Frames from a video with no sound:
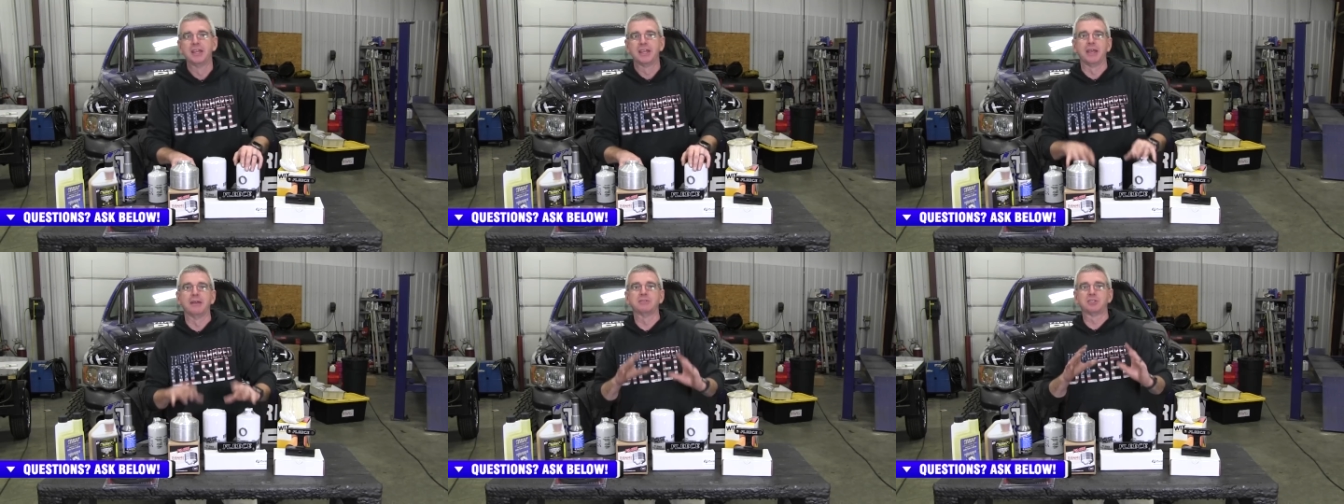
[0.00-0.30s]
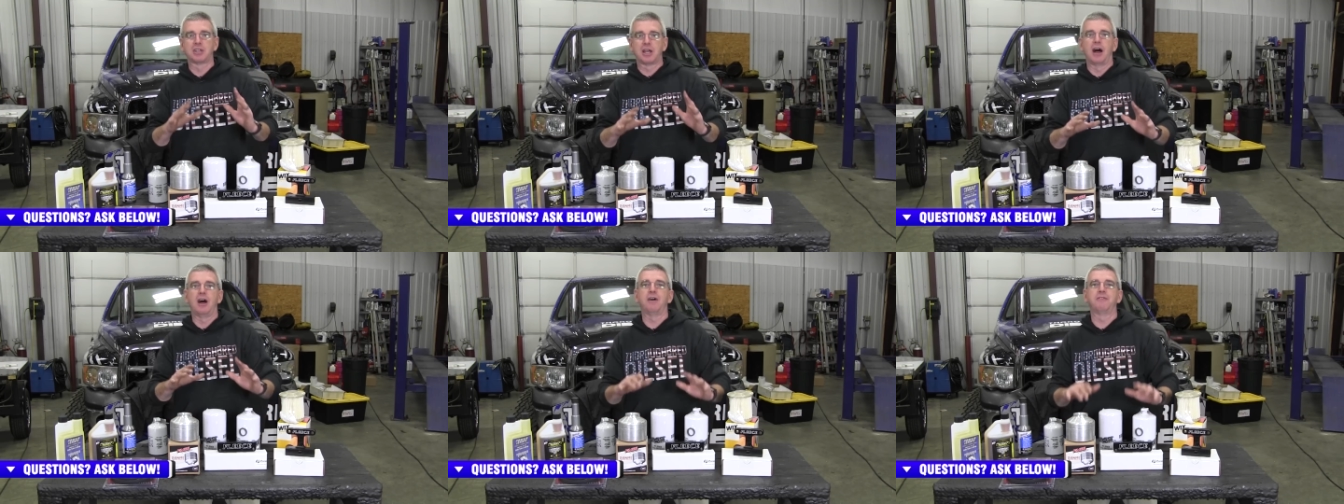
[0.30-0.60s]
give
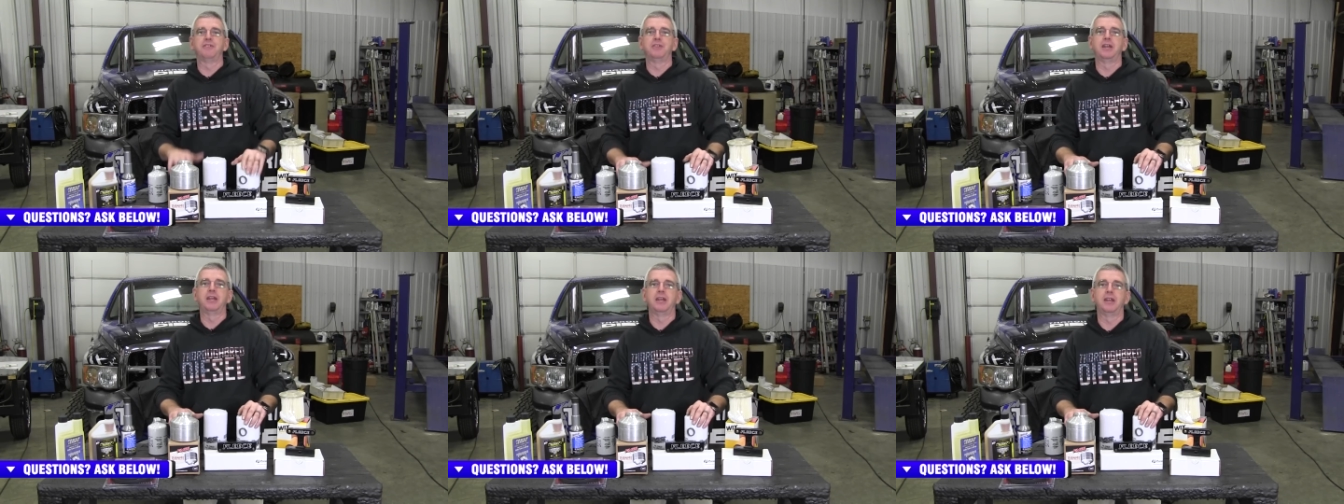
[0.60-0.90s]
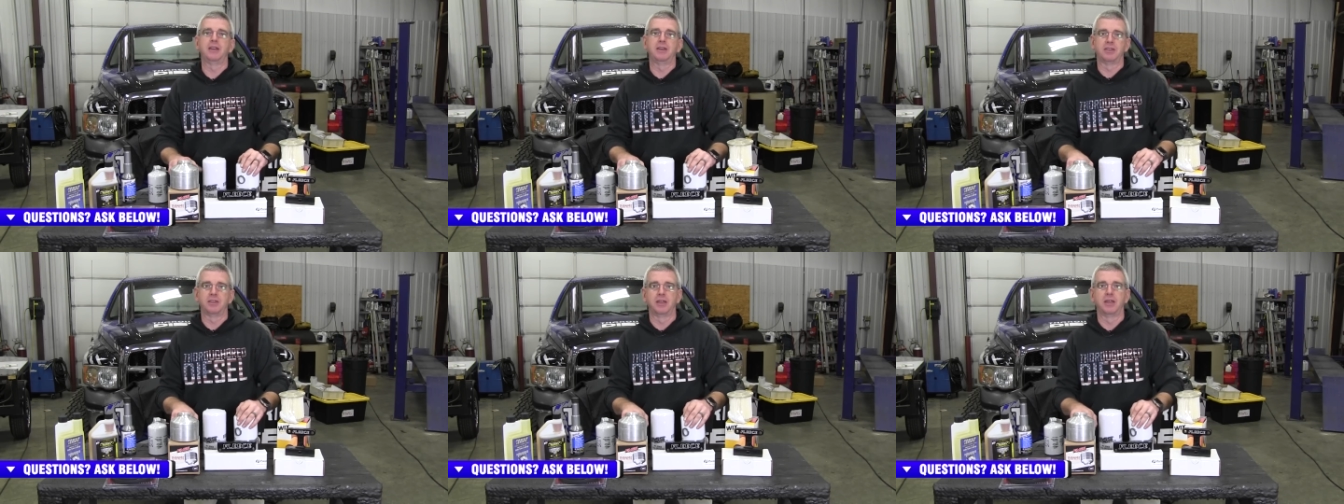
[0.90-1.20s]
us a call if you need
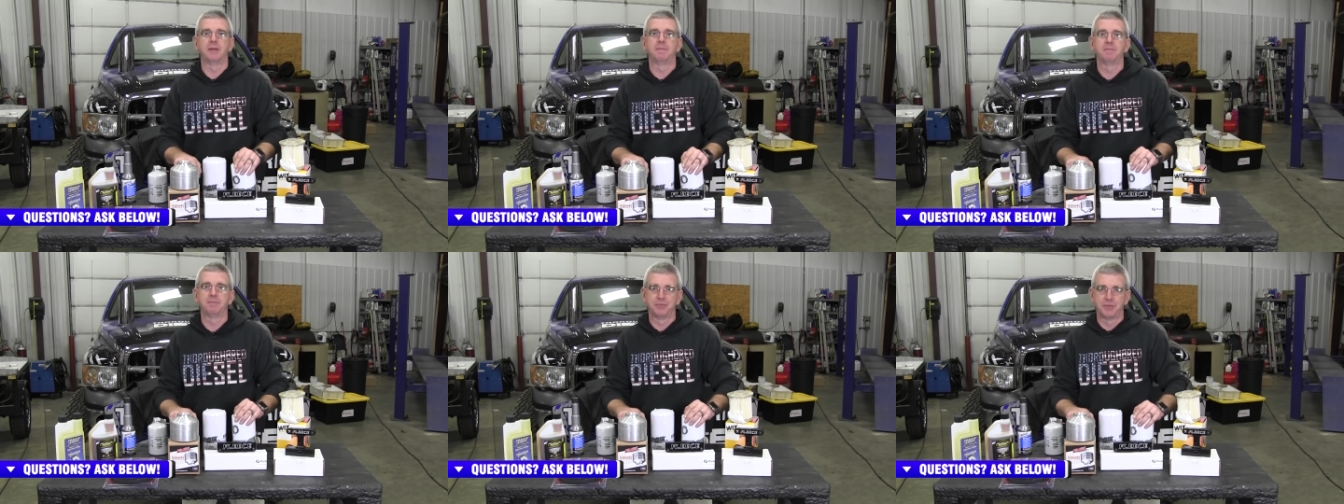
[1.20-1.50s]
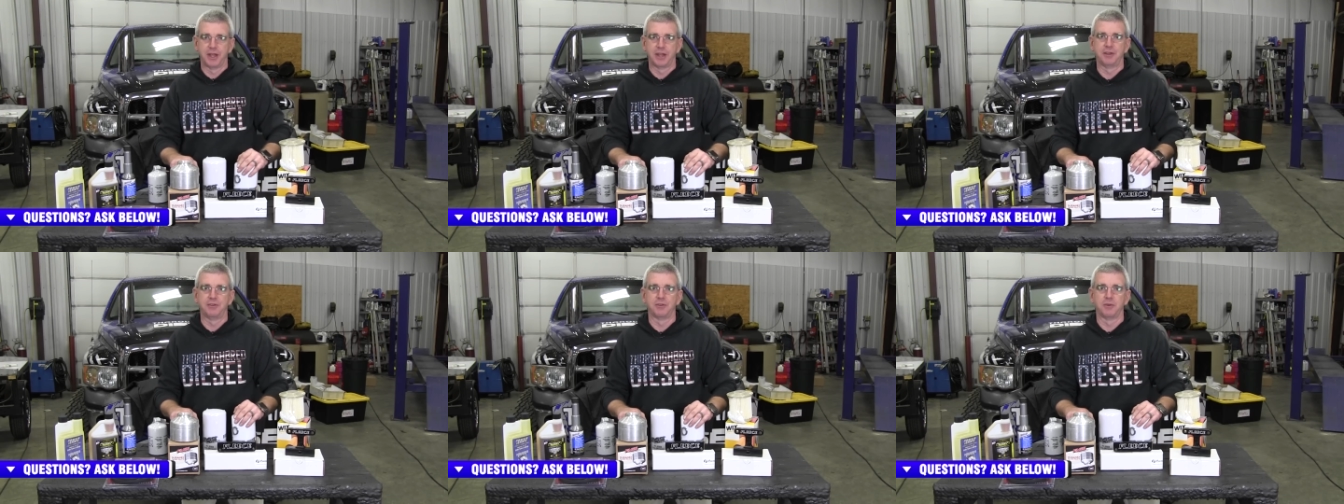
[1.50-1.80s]
anything.
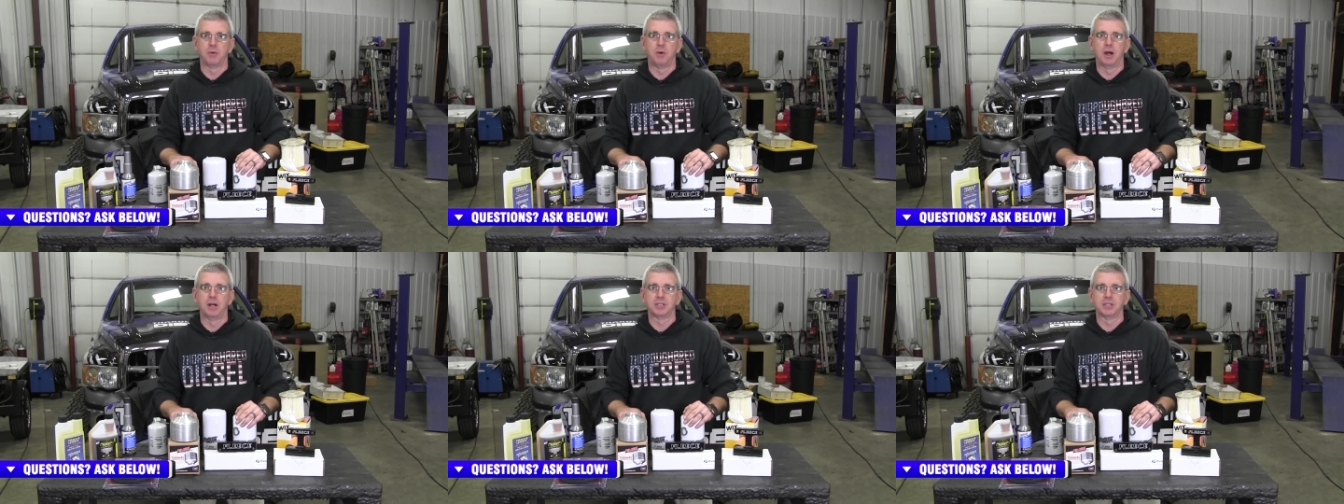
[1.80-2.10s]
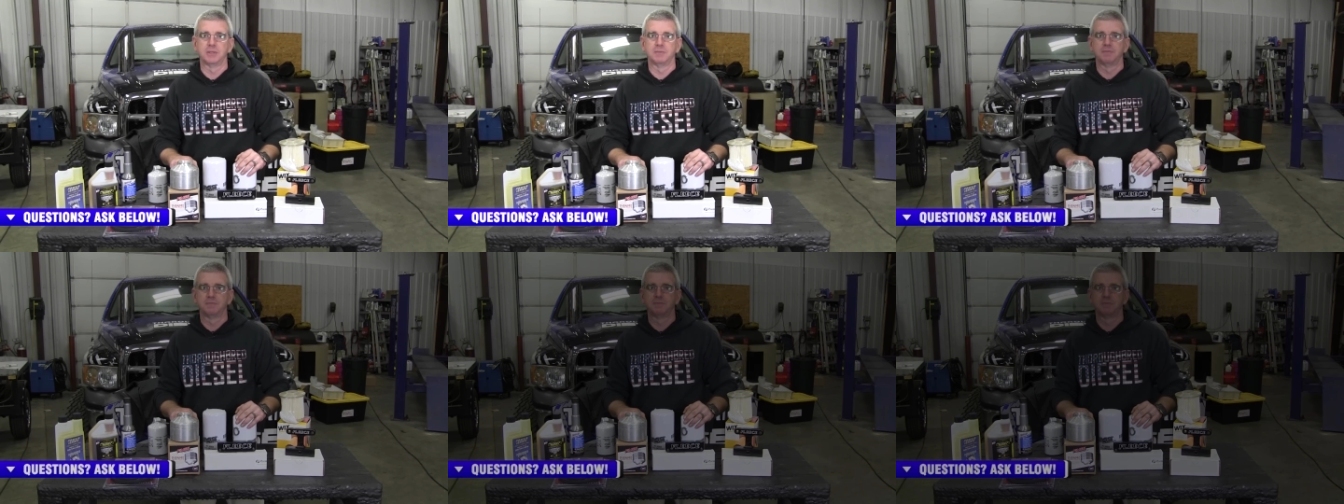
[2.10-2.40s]
Thank you for
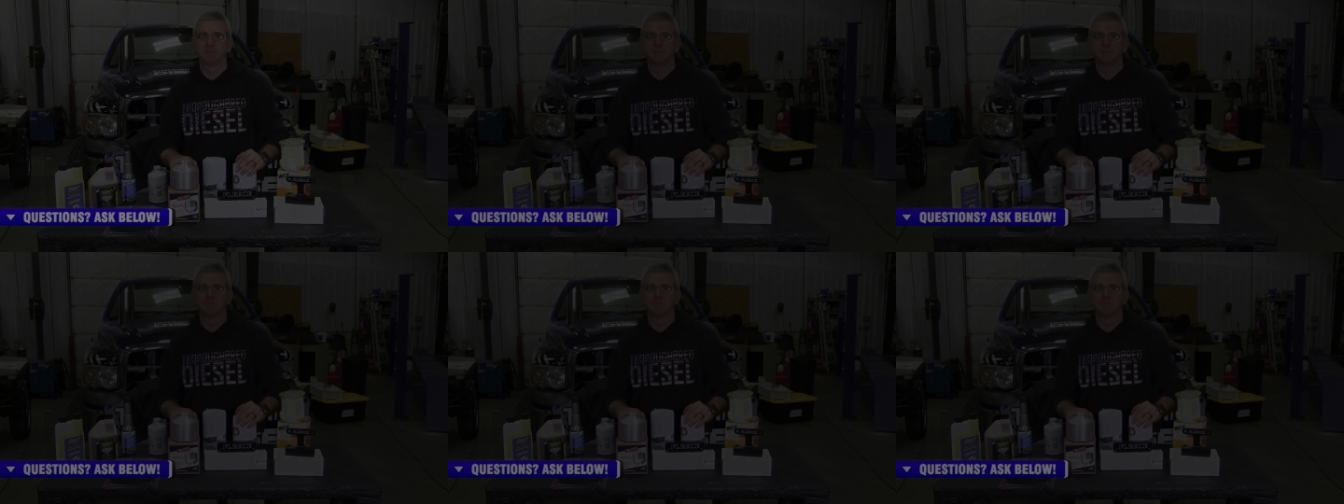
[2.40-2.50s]
watching.